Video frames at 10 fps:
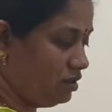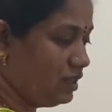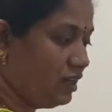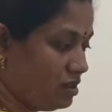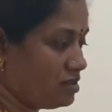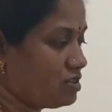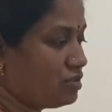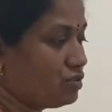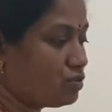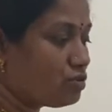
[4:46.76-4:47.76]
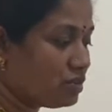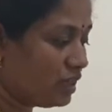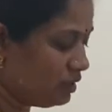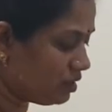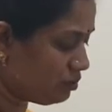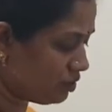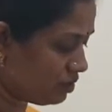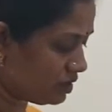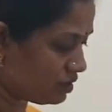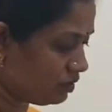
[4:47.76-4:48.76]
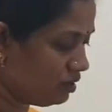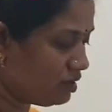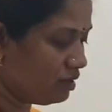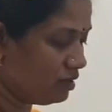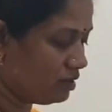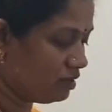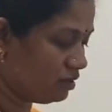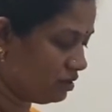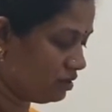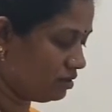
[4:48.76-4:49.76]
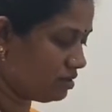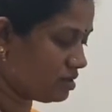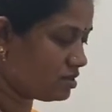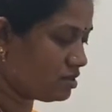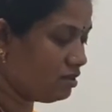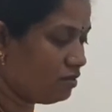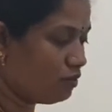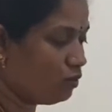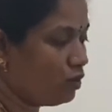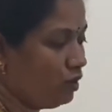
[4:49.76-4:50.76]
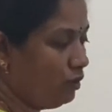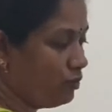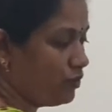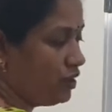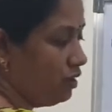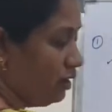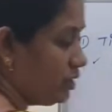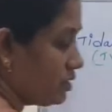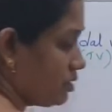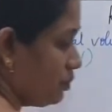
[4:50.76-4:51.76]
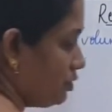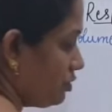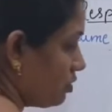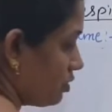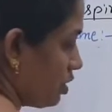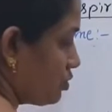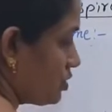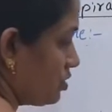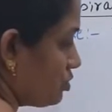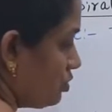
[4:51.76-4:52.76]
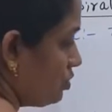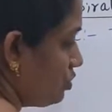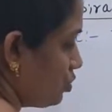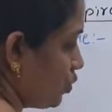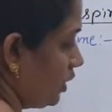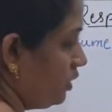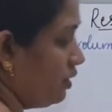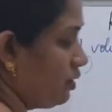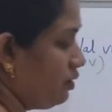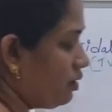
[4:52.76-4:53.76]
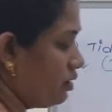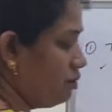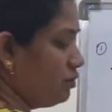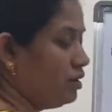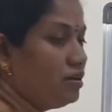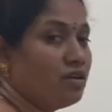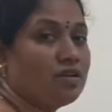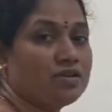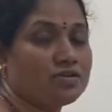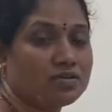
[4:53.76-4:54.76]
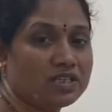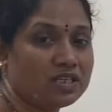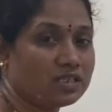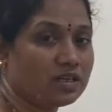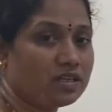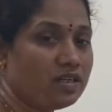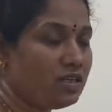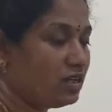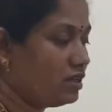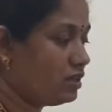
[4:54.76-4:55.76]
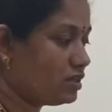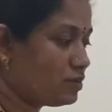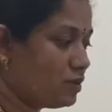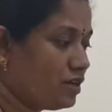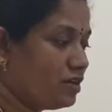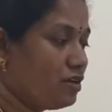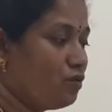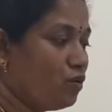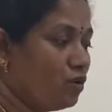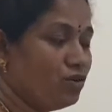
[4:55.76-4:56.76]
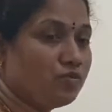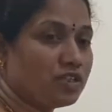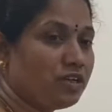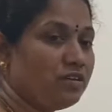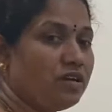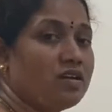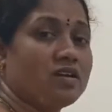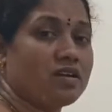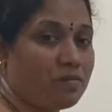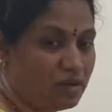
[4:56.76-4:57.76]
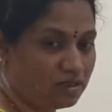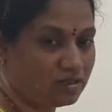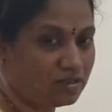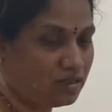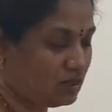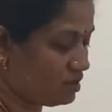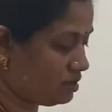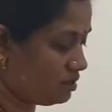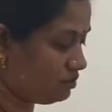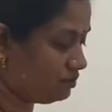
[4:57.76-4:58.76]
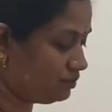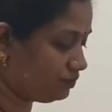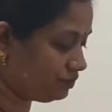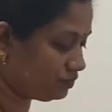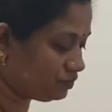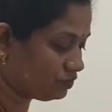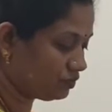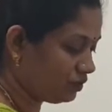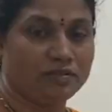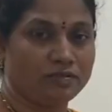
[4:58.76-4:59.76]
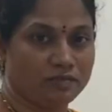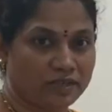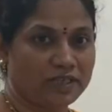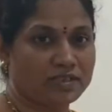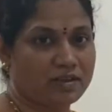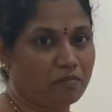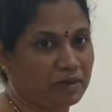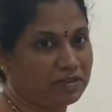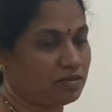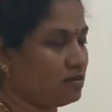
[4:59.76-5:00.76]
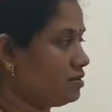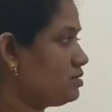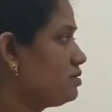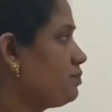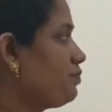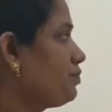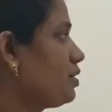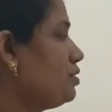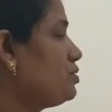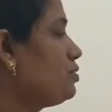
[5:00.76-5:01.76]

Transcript: lungs. So that amount is called reserve volume. It is about 1000 to 1200 ml. So these are the respiratory volumes and capacities. Next, capacities. So